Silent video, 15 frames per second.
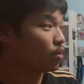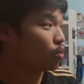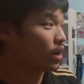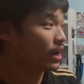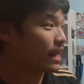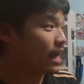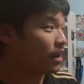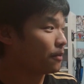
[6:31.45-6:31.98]

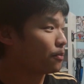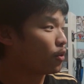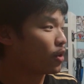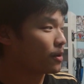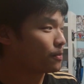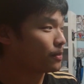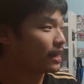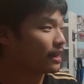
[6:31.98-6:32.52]
White had a
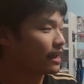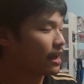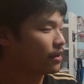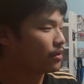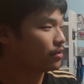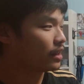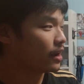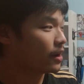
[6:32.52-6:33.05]
point-blank
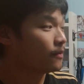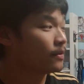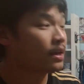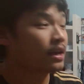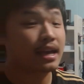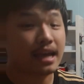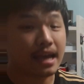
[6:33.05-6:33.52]
header there,